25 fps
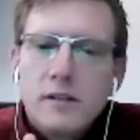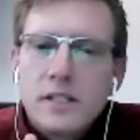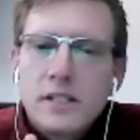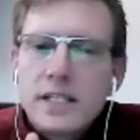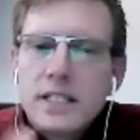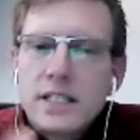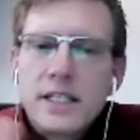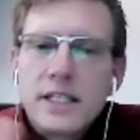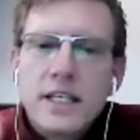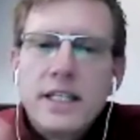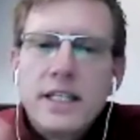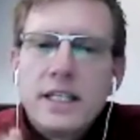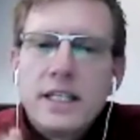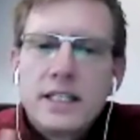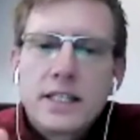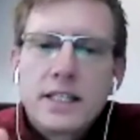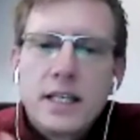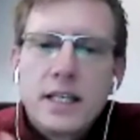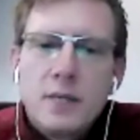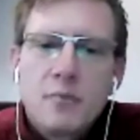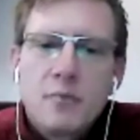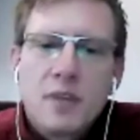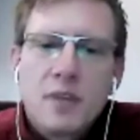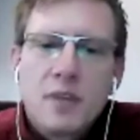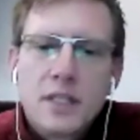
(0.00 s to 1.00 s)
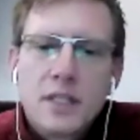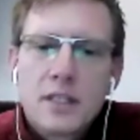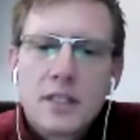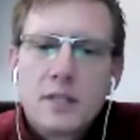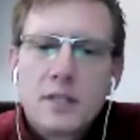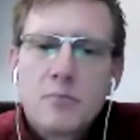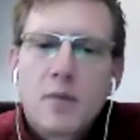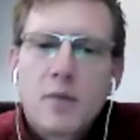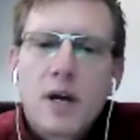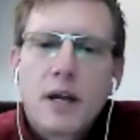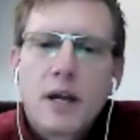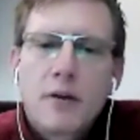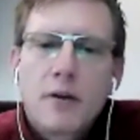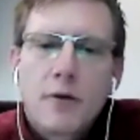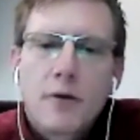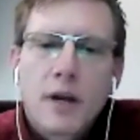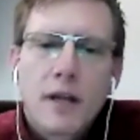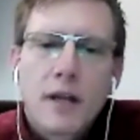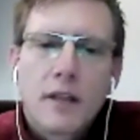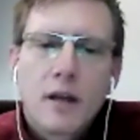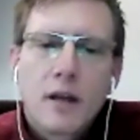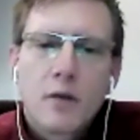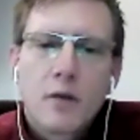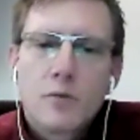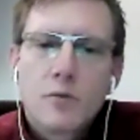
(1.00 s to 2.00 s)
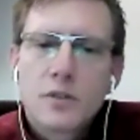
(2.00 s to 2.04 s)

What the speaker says: see the same things in Pyran that